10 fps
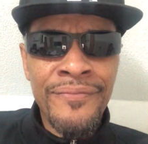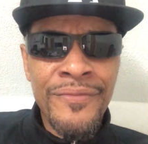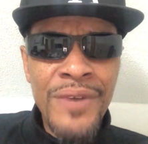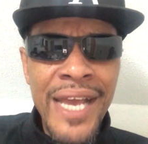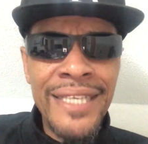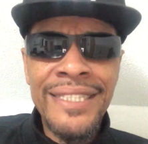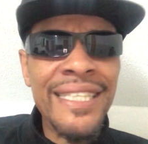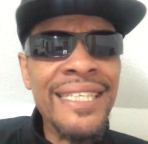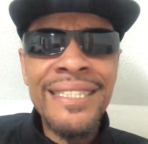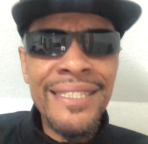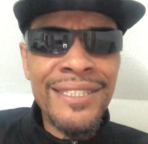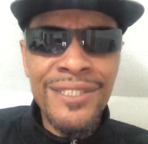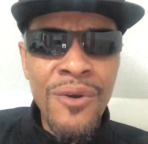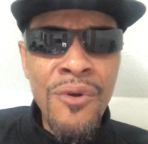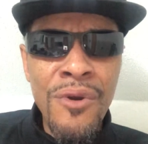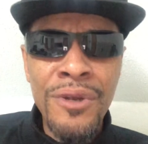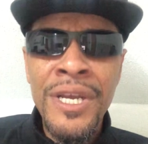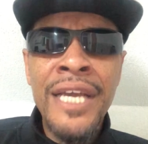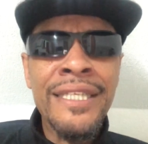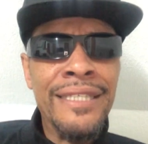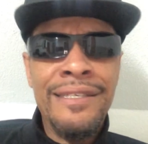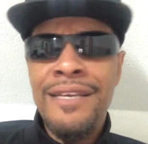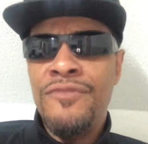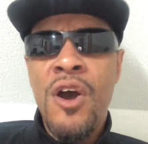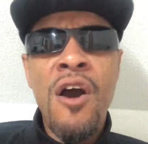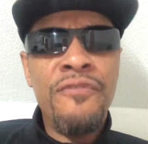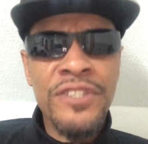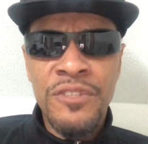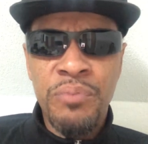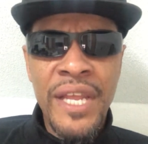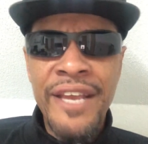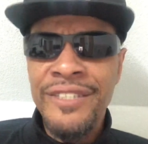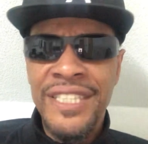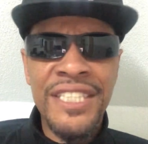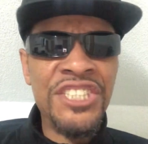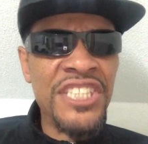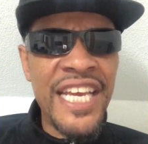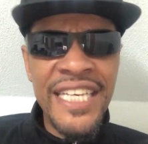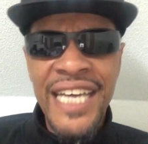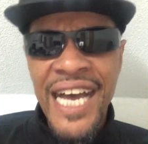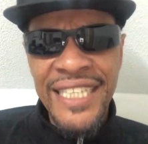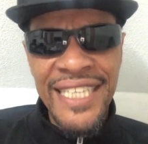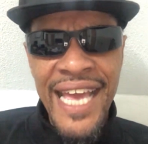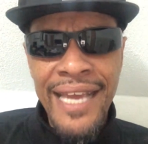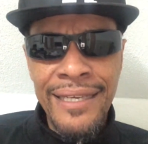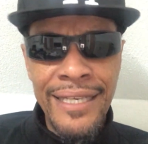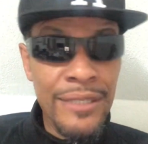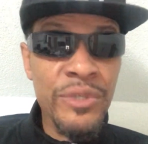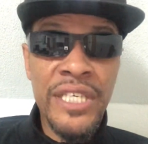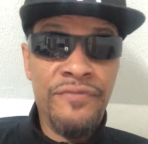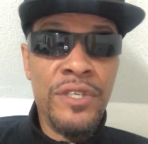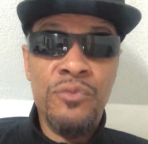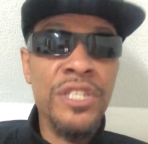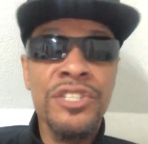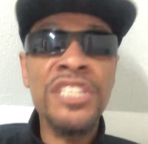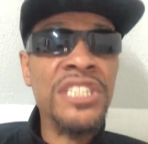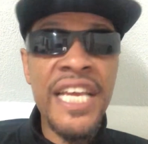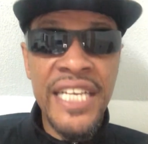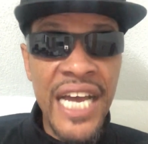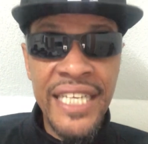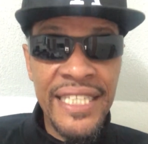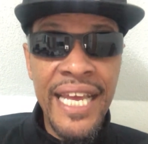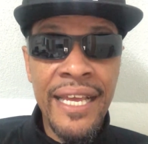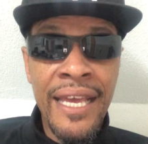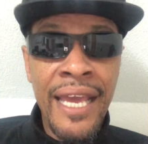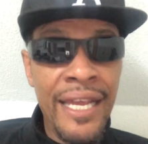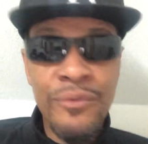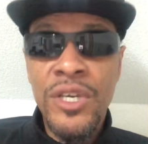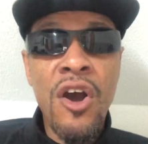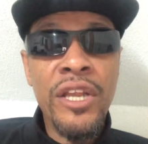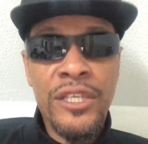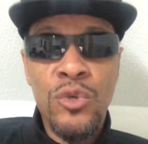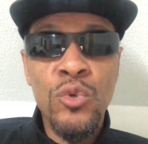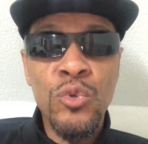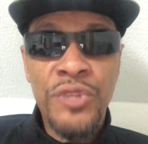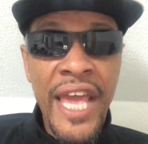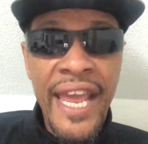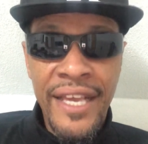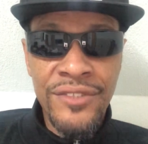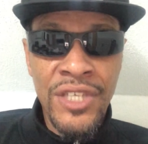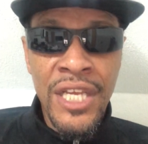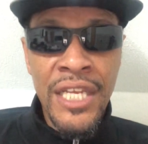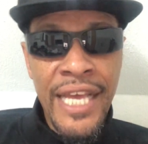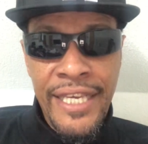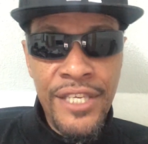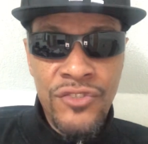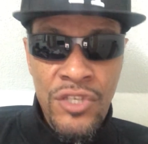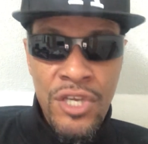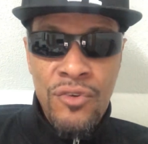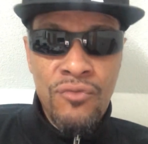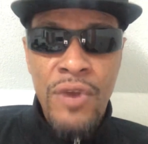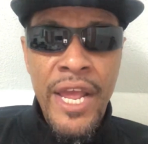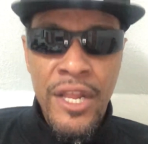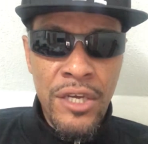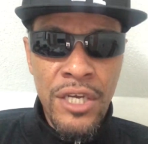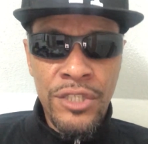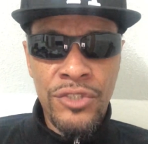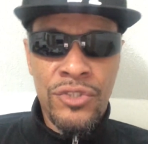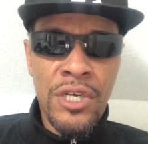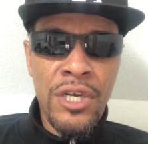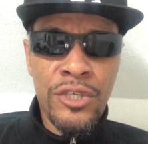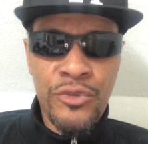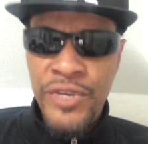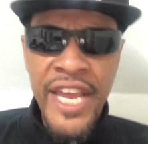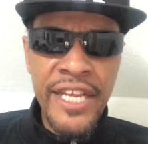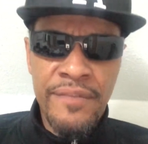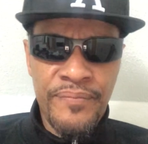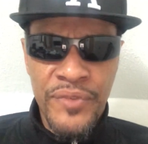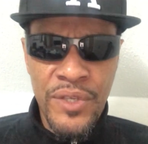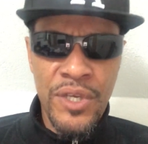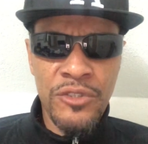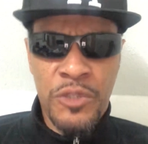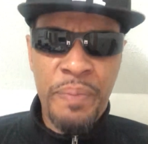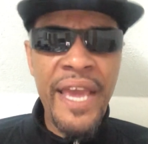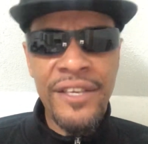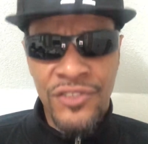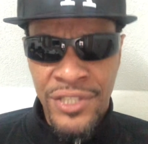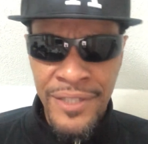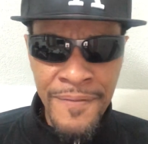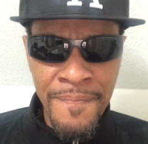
right? It's easy to score. The, the offensive player is initiating contact, and then we get we initiating contact and we call it cool things. Like he's uh, he's uh, created uh, space,